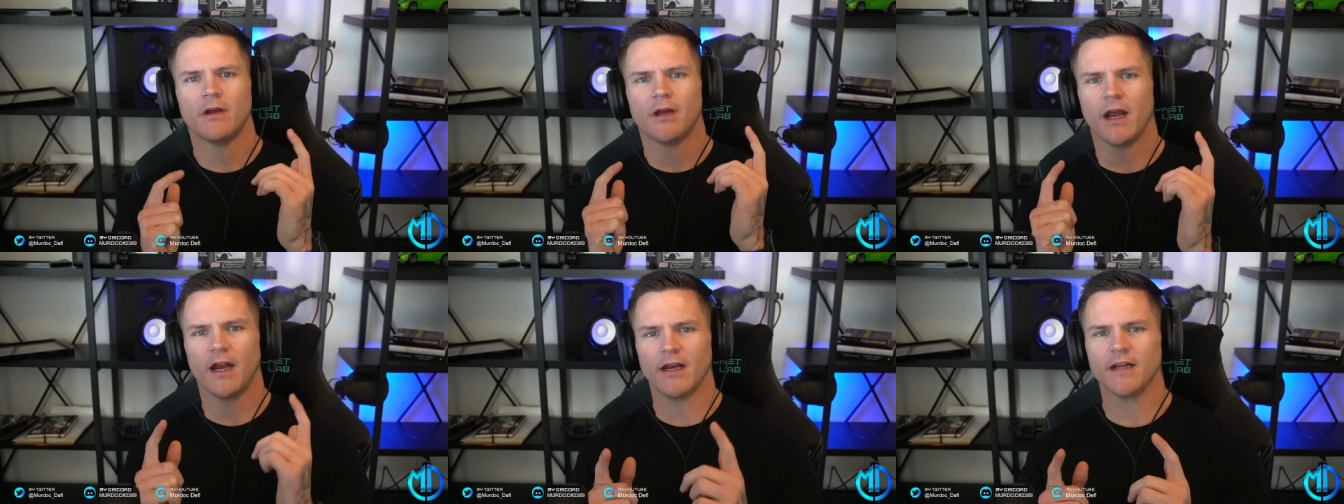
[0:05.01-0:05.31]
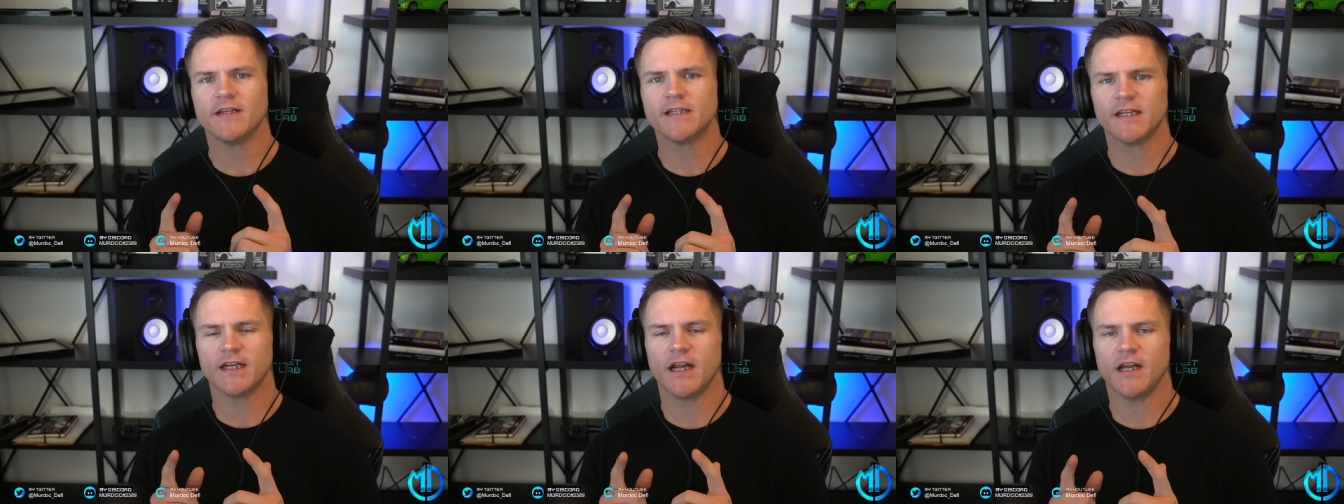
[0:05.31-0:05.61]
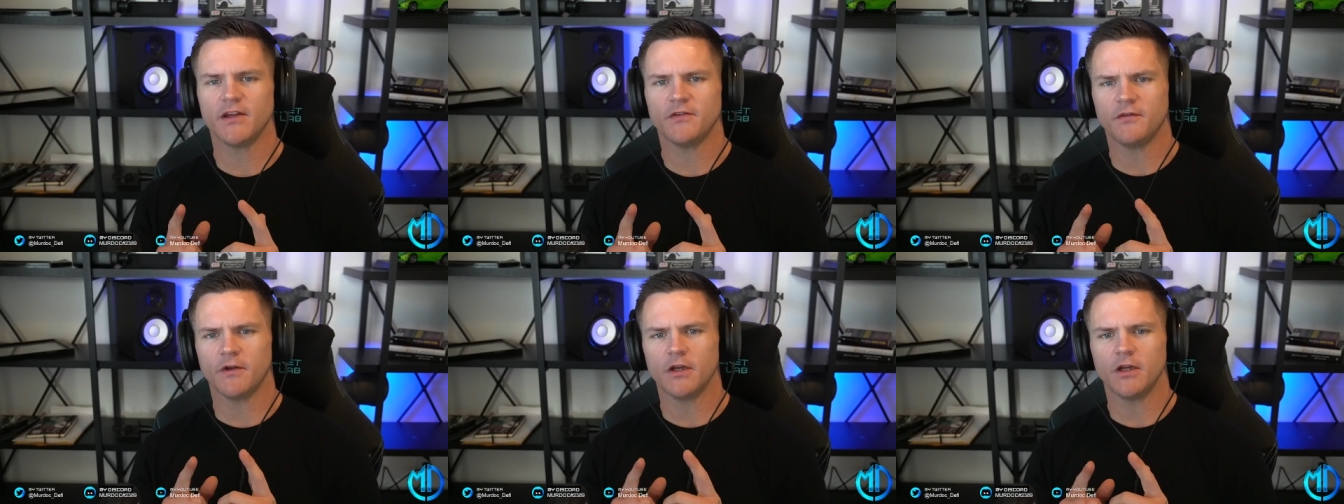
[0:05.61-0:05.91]
And in
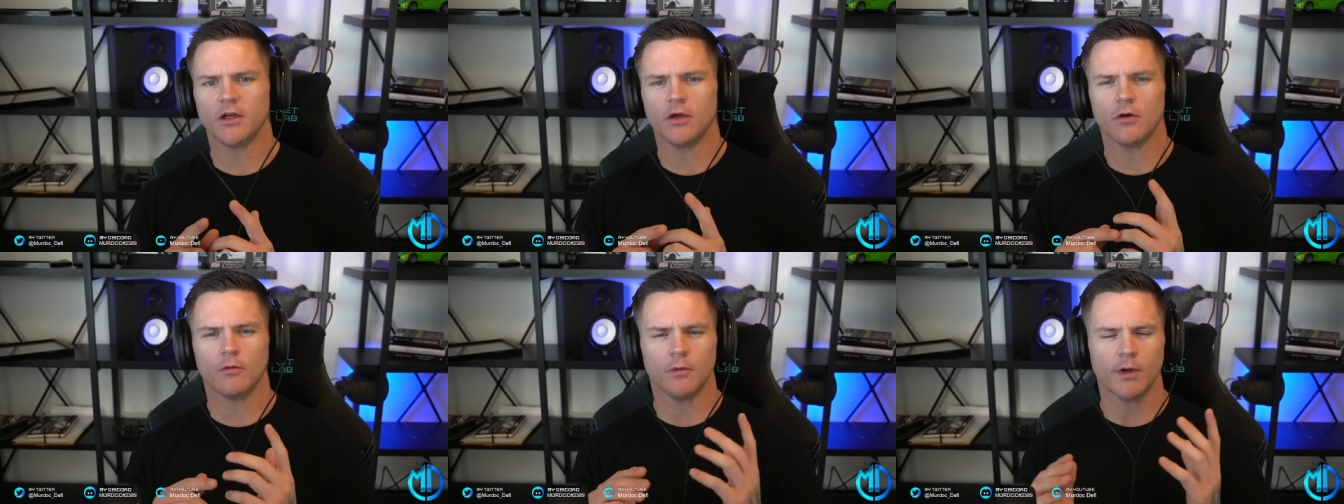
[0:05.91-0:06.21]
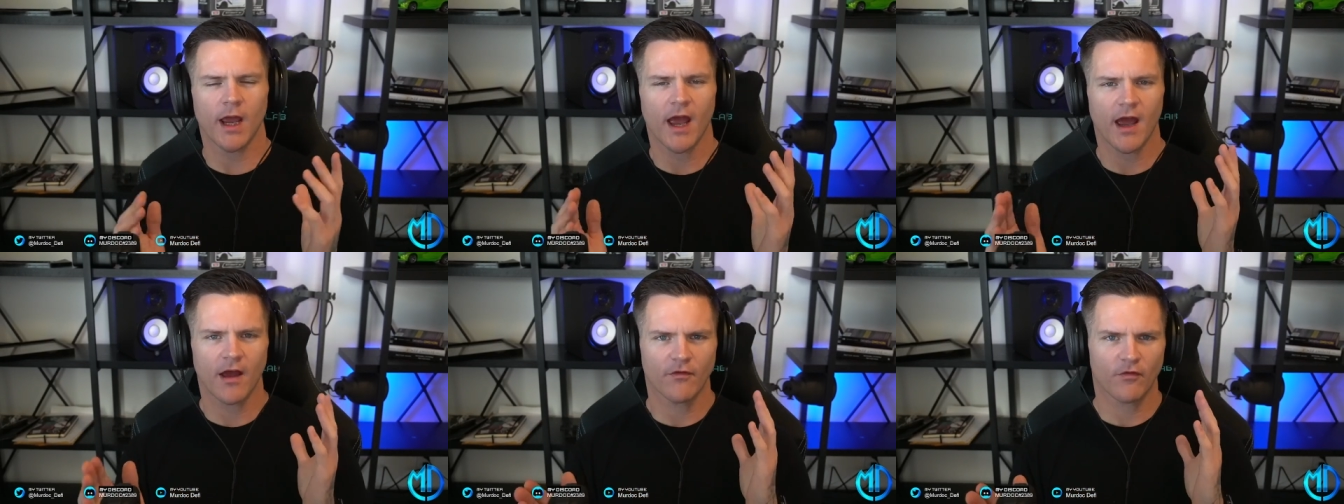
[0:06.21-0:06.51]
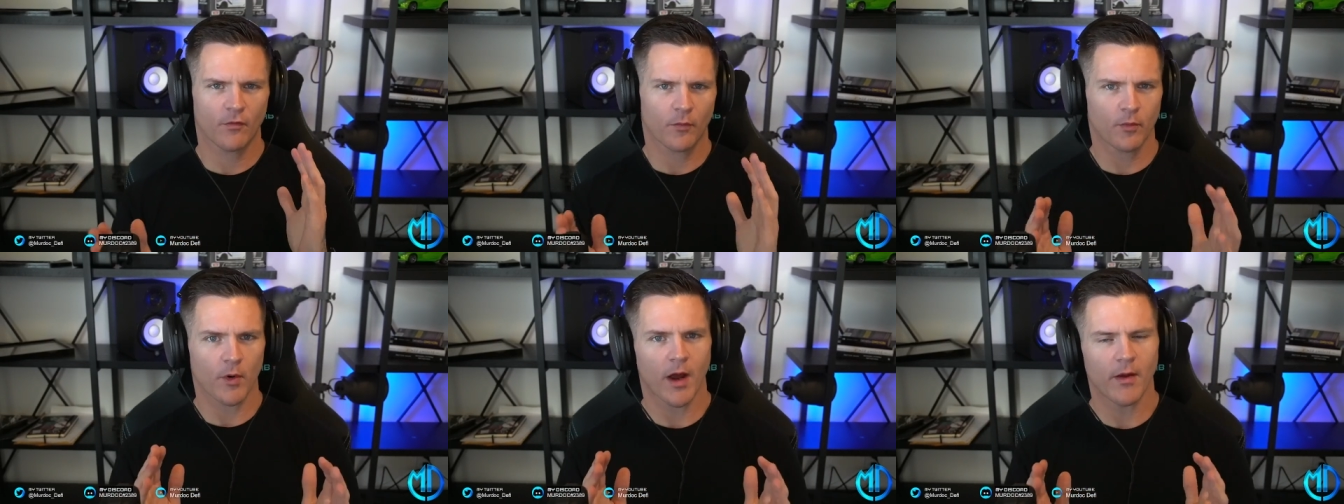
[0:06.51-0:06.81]
today's video, we
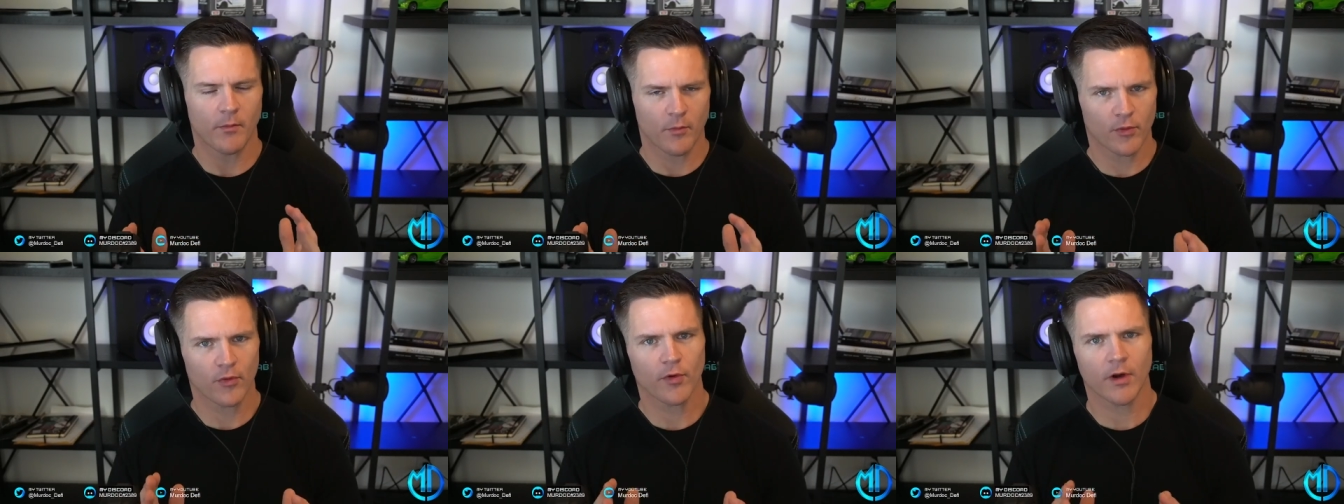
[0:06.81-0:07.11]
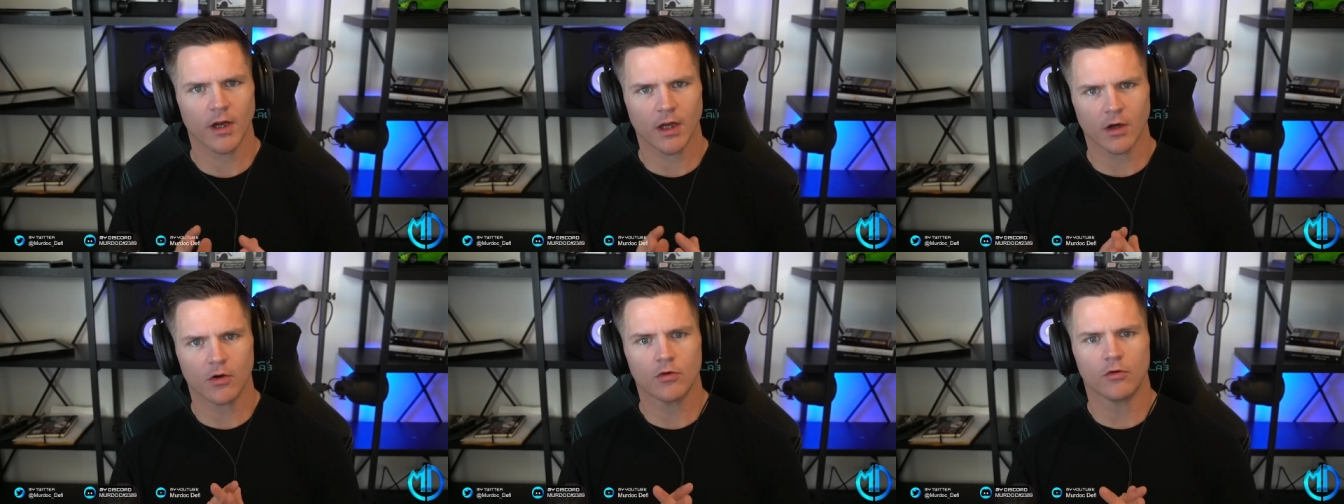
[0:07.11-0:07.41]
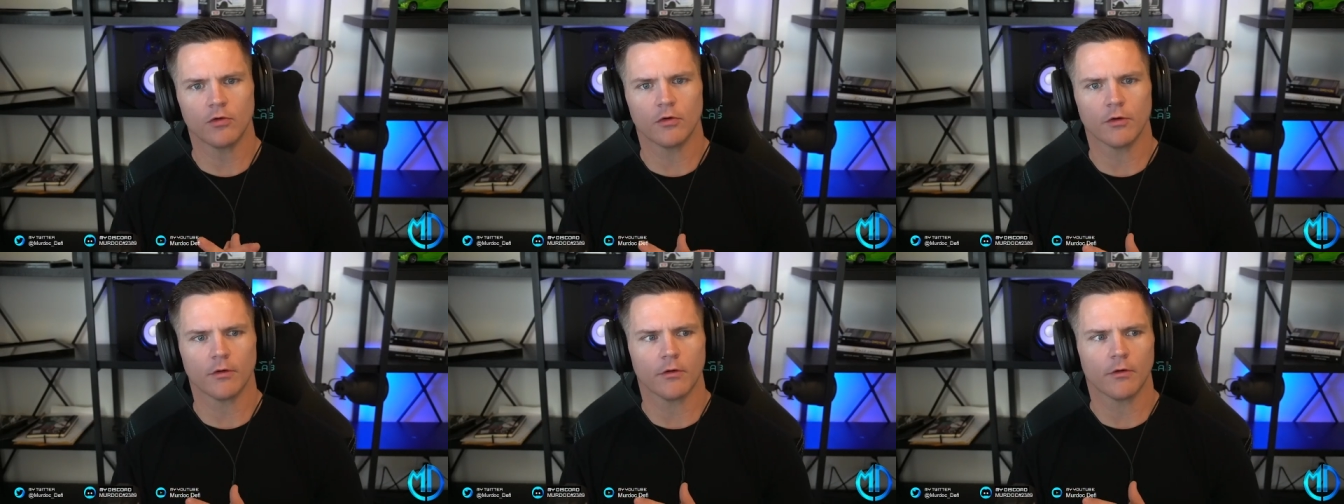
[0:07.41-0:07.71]
have a pretty
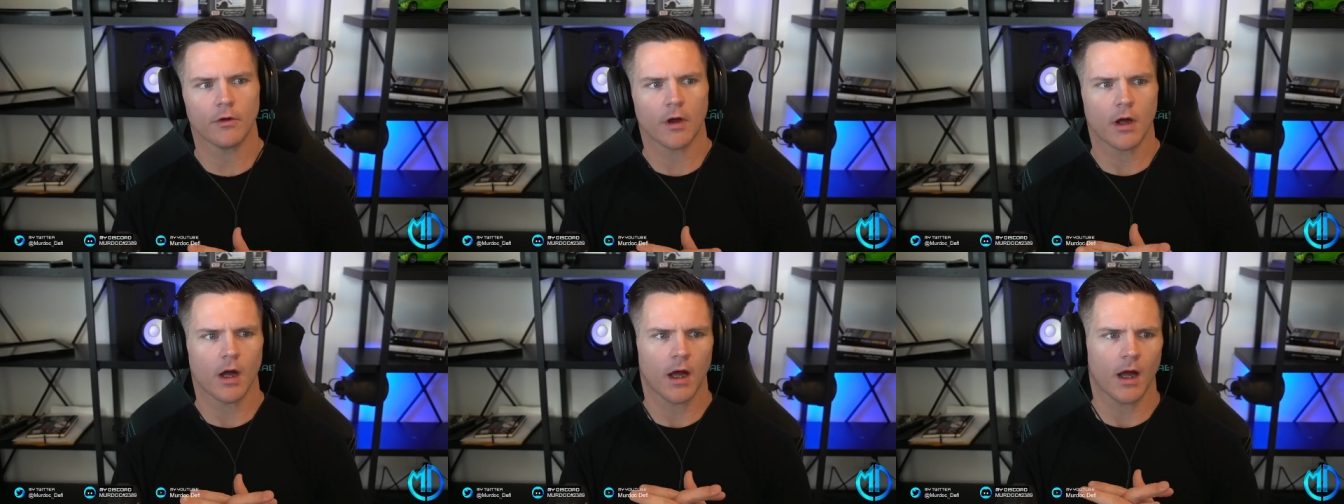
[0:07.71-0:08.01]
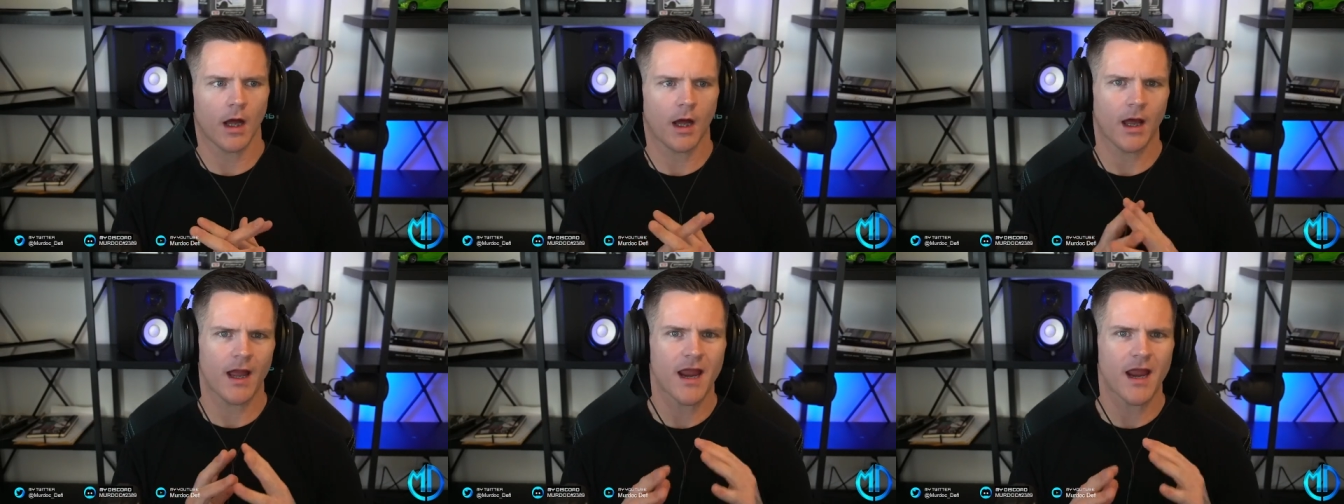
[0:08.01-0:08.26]
cool uh,